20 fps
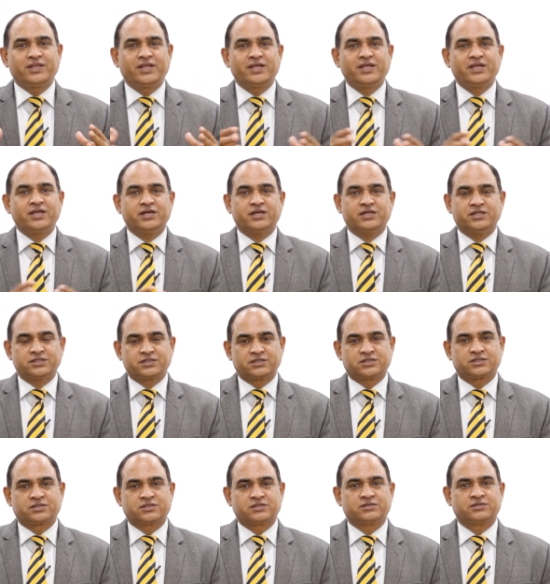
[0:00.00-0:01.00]
the
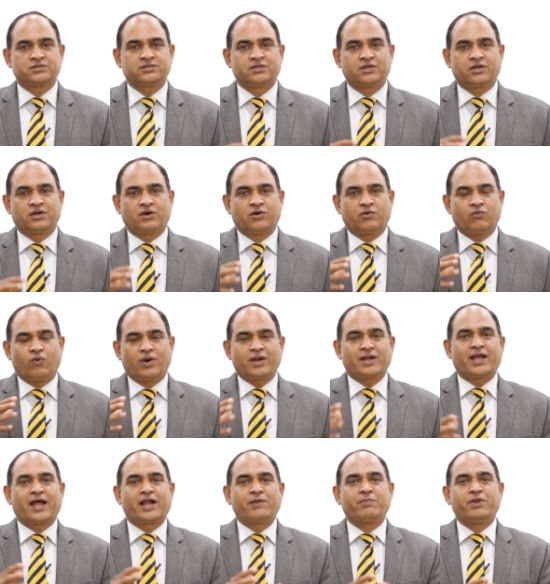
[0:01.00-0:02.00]
years,
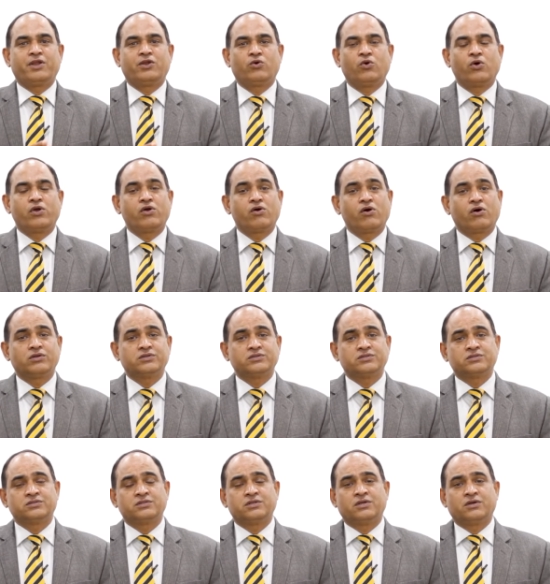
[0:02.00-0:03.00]
work had been going on
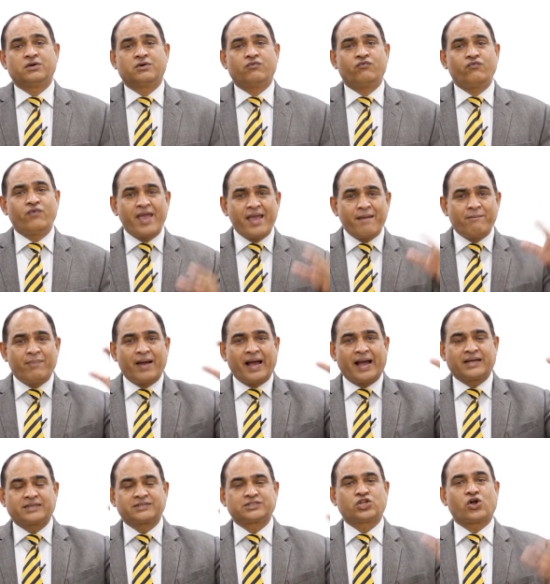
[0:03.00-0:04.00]
way
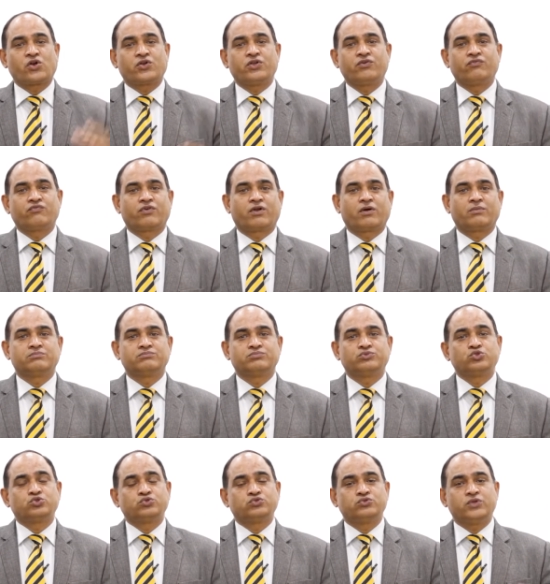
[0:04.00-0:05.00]
back, starting from
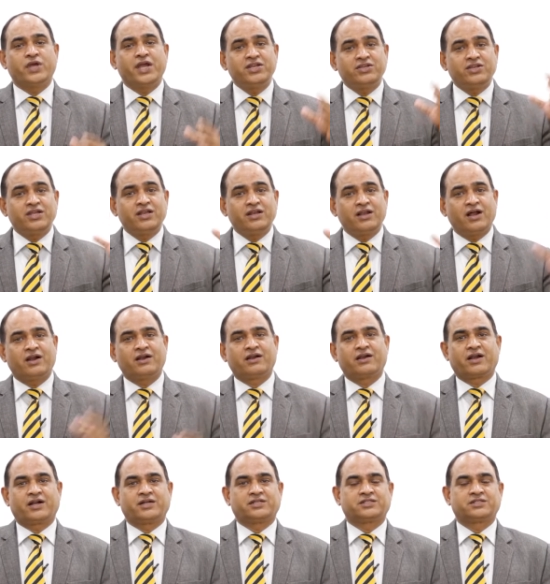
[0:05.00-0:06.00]

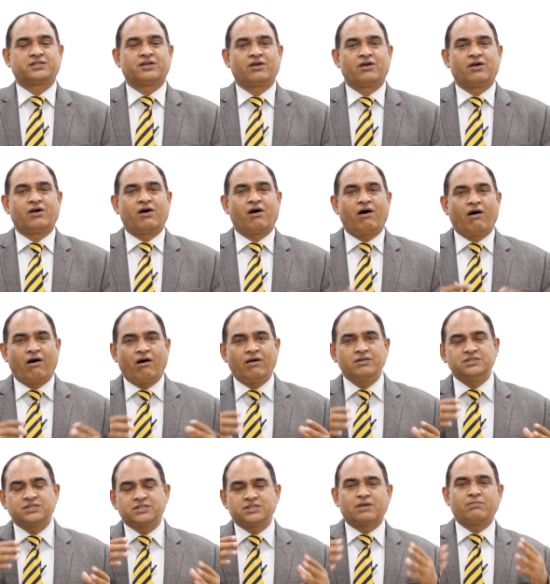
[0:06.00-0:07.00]
1800s,
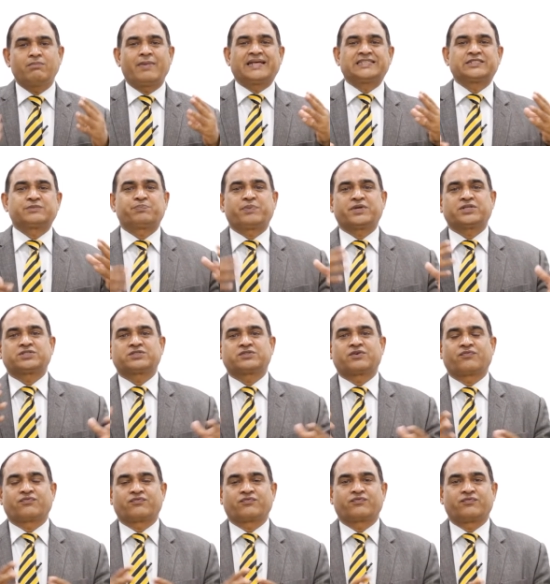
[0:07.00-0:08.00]
on some aspects
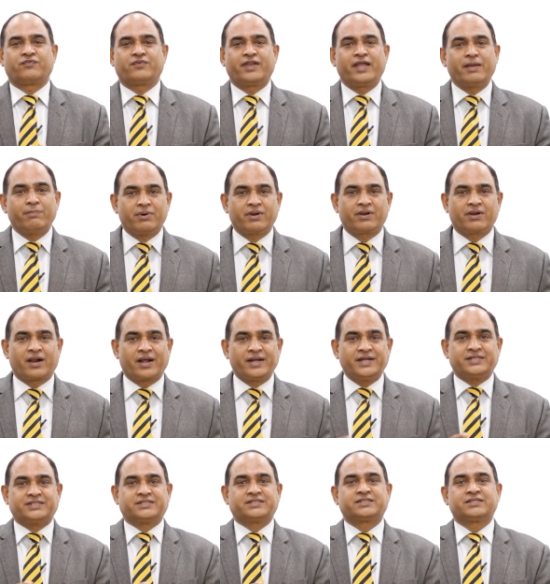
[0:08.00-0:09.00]
of labour
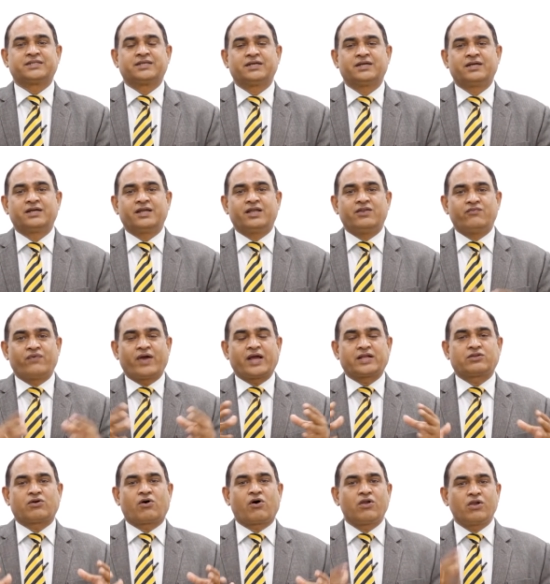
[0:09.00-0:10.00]
rights. In
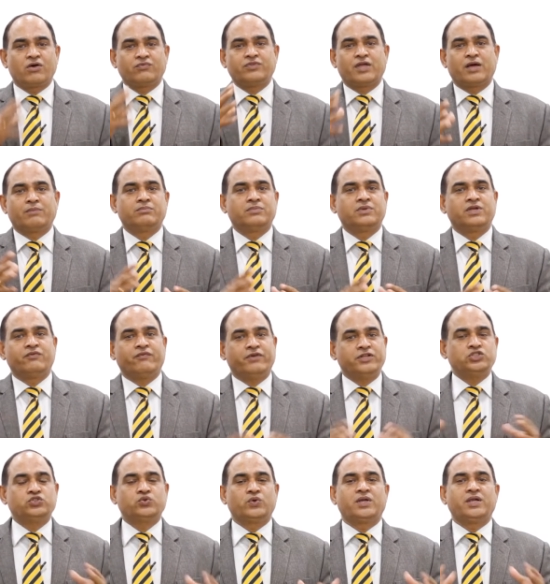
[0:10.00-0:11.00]
fact, all of them
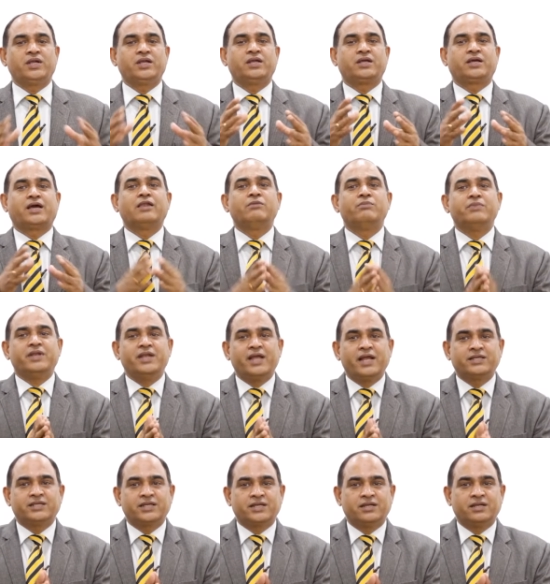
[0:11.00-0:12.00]
eventually
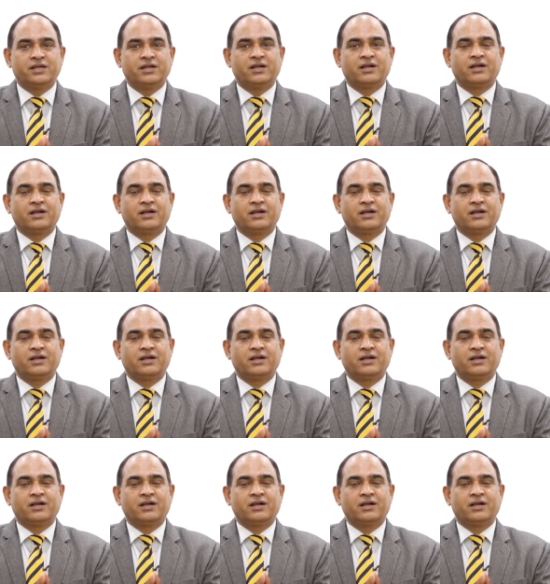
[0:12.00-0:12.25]
culminated